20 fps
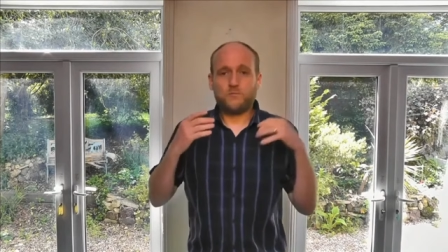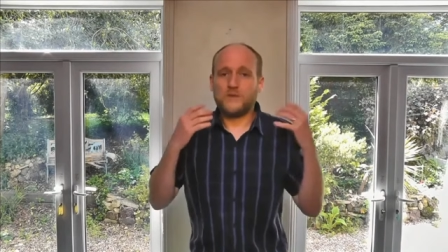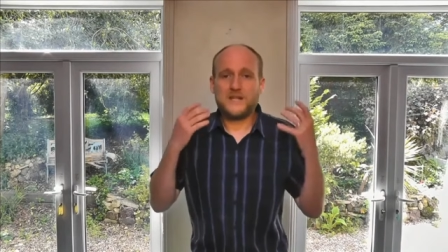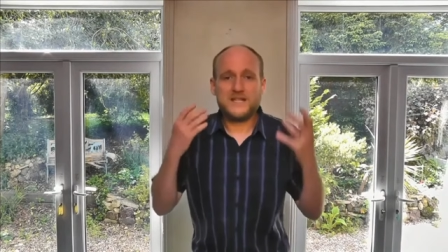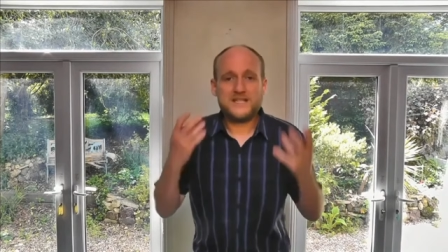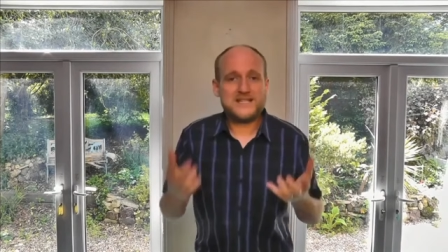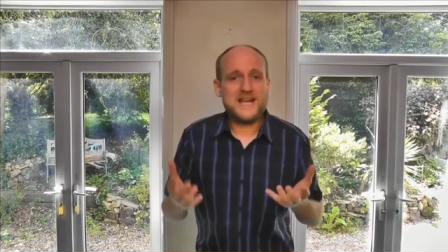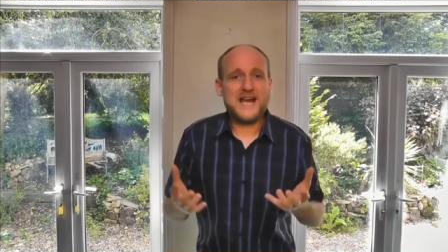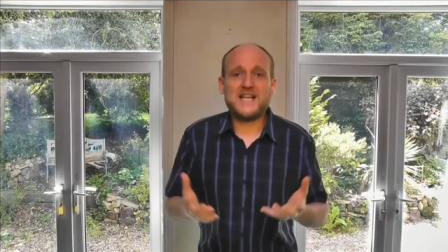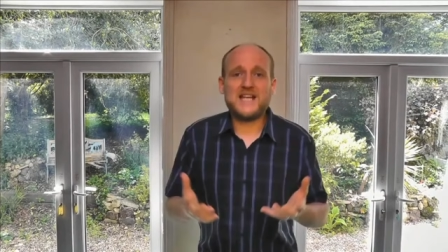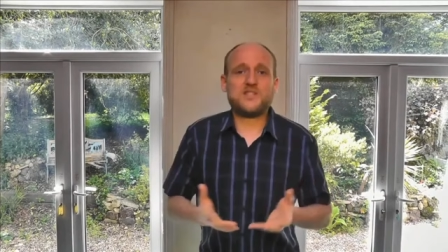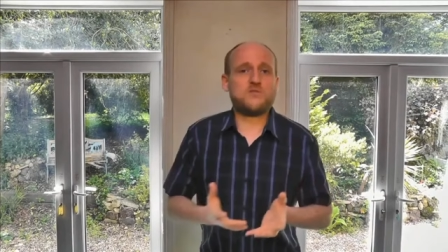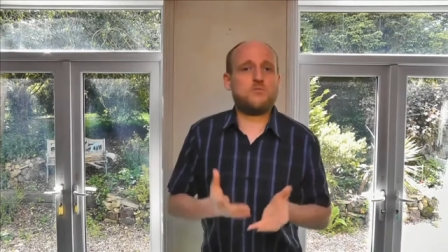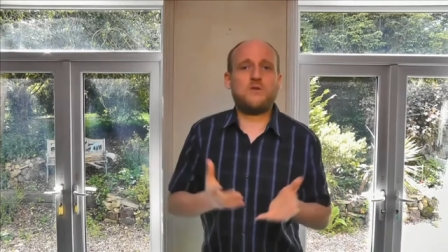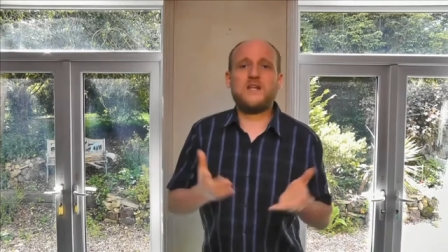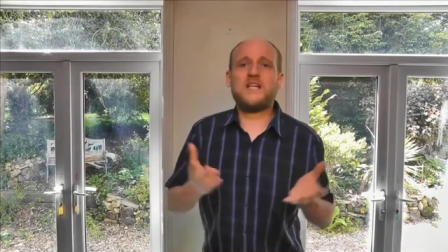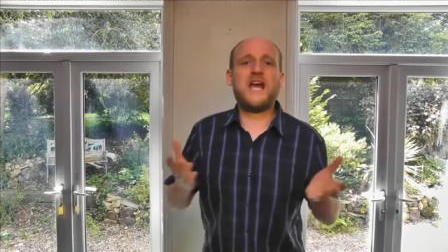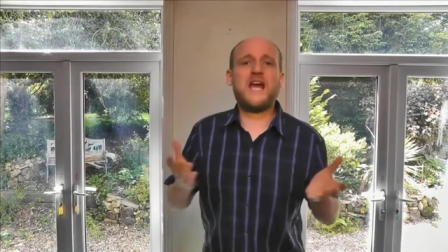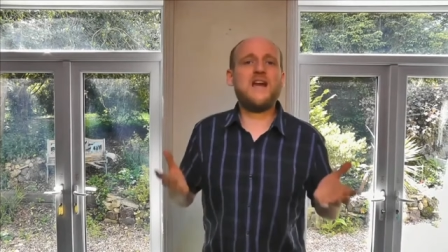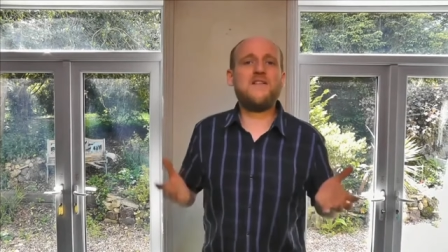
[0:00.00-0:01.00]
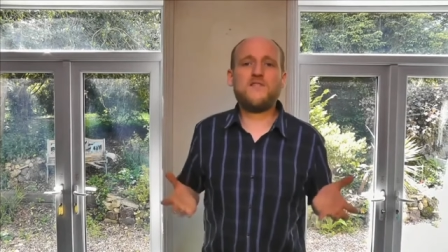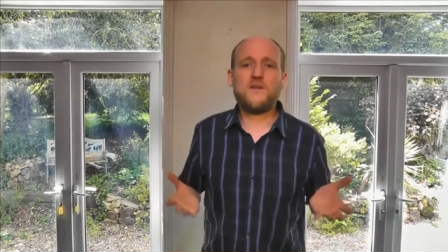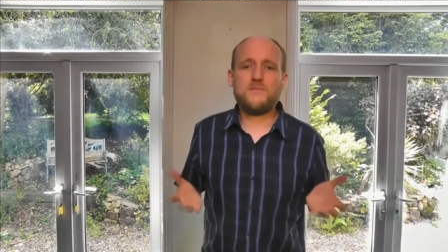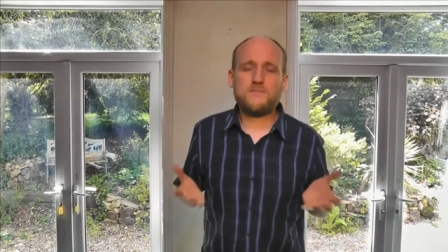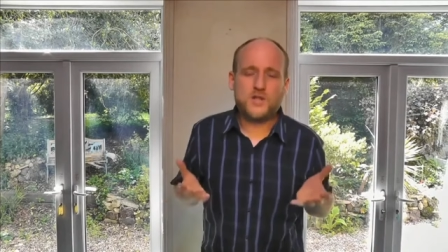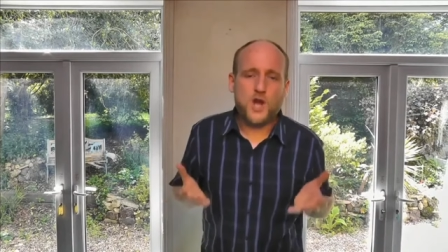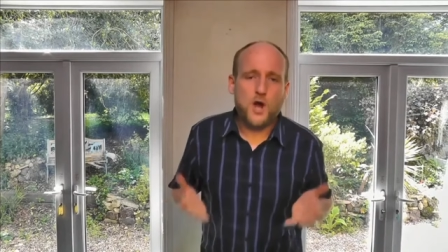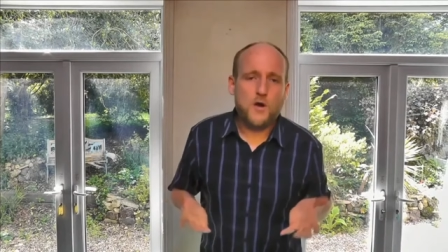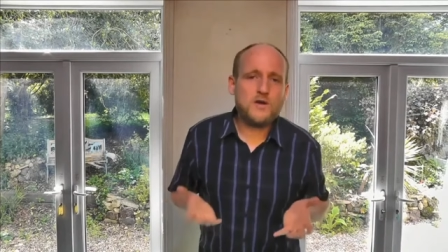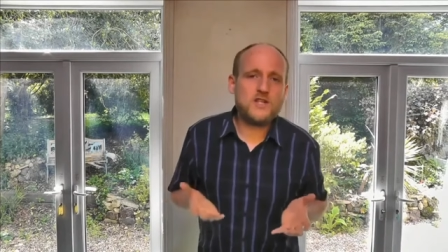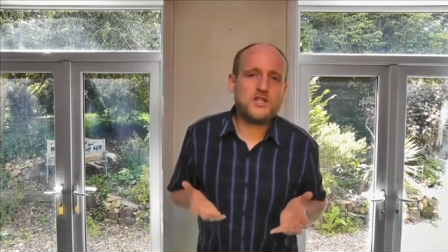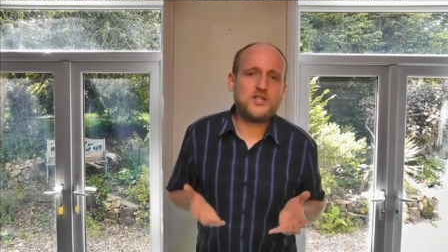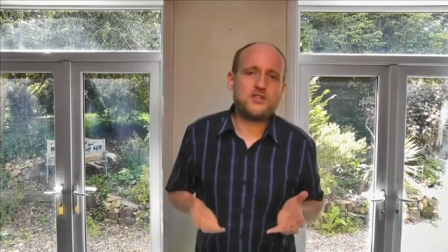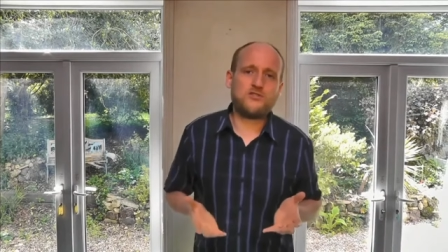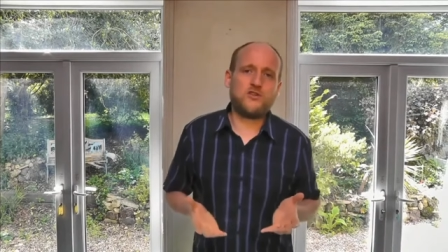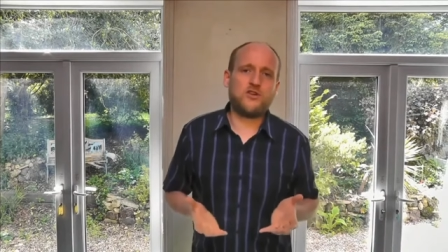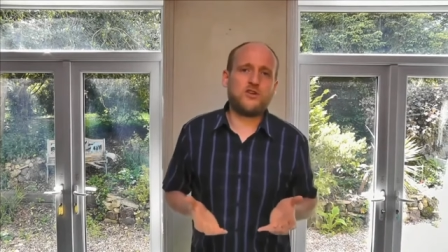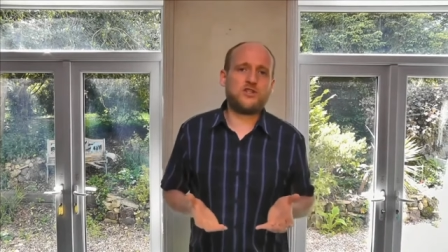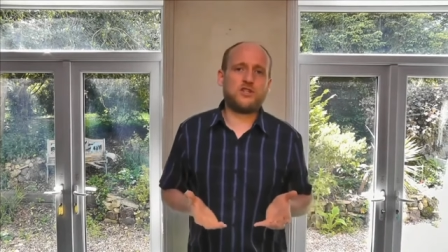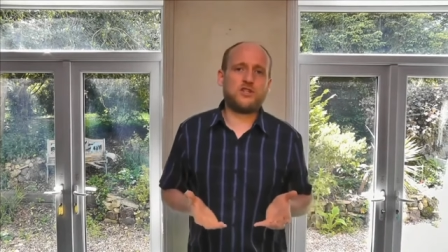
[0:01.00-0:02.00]
It says, We gave them no
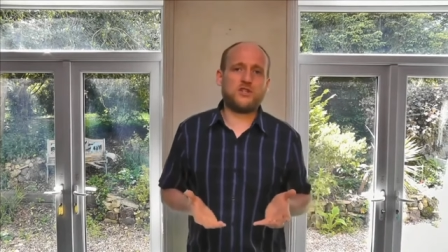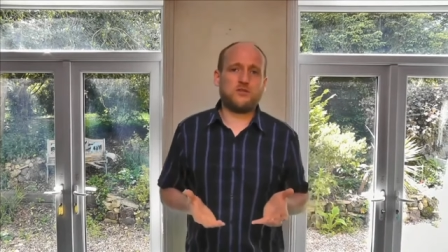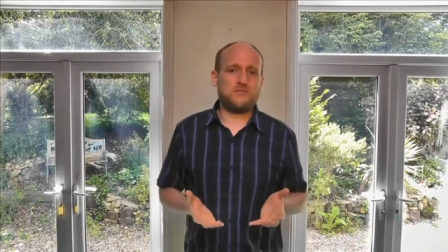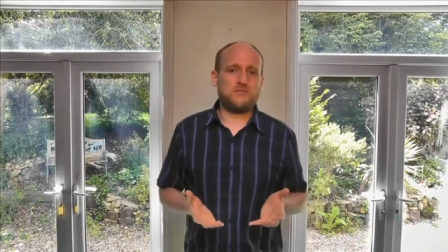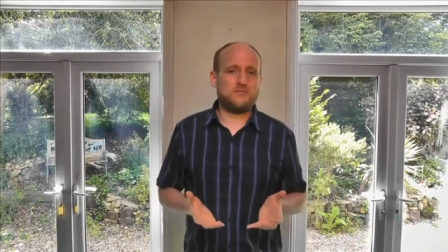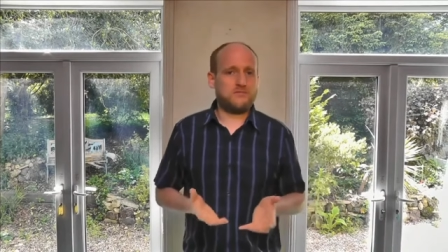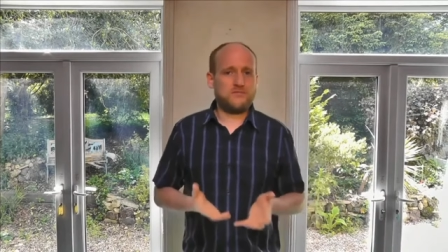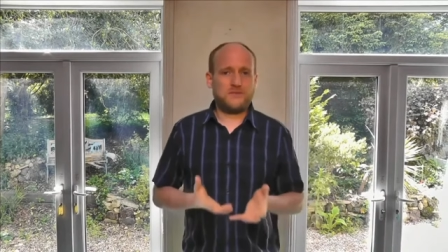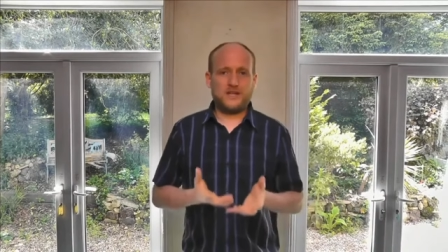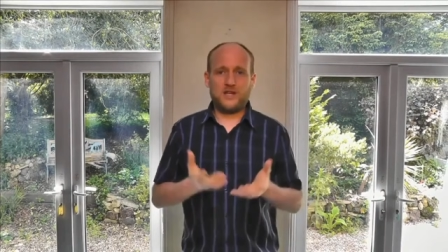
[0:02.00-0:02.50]
instruction.